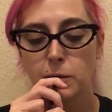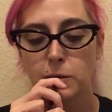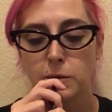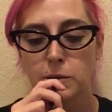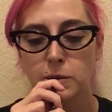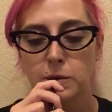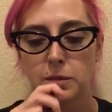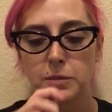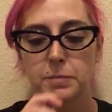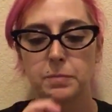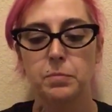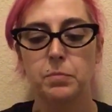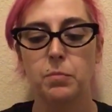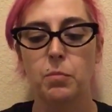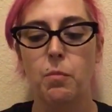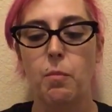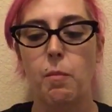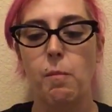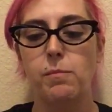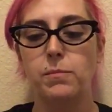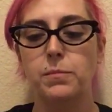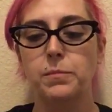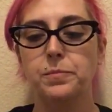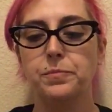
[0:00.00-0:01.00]

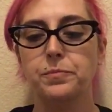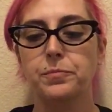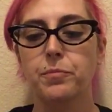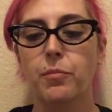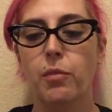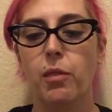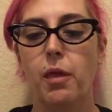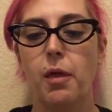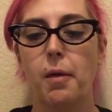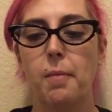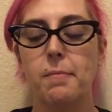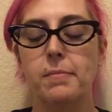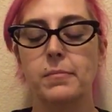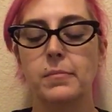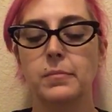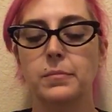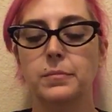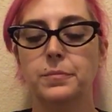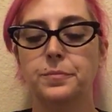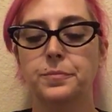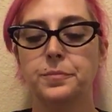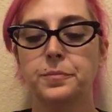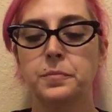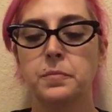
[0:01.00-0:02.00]

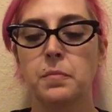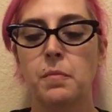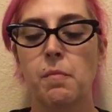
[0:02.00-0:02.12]
(no one is talking)